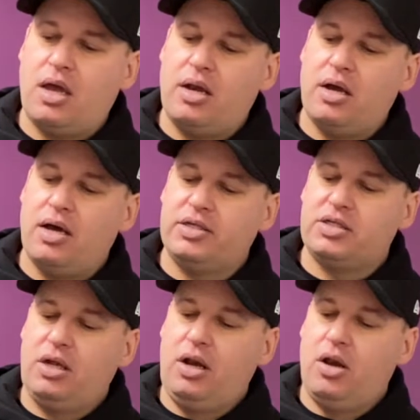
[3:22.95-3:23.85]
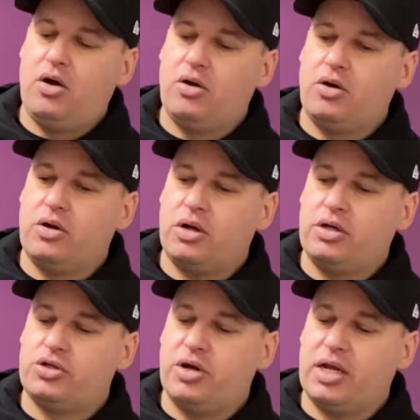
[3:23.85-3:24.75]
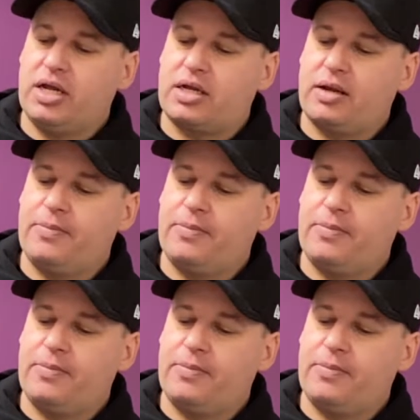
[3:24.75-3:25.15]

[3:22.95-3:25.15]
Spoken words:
a nice long drink.